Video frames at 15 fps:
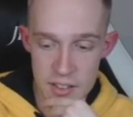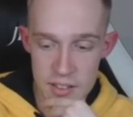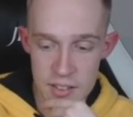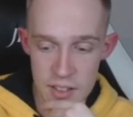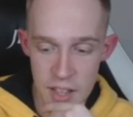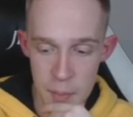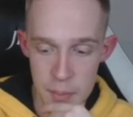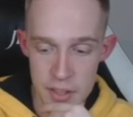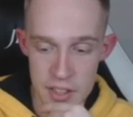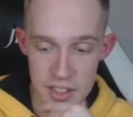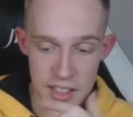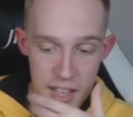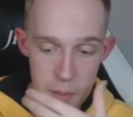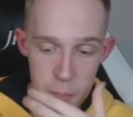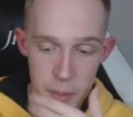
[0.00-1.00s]
I mean, you
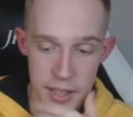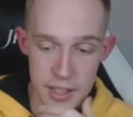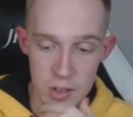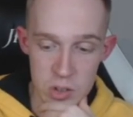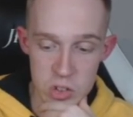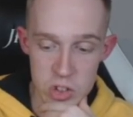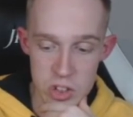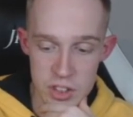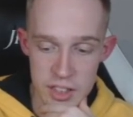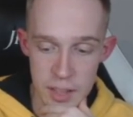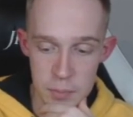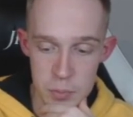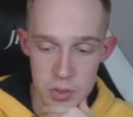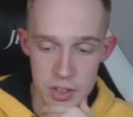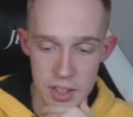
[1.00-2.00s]
can pay 100
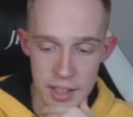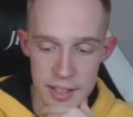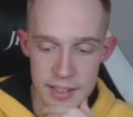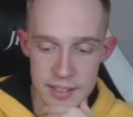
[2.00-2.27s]
gems to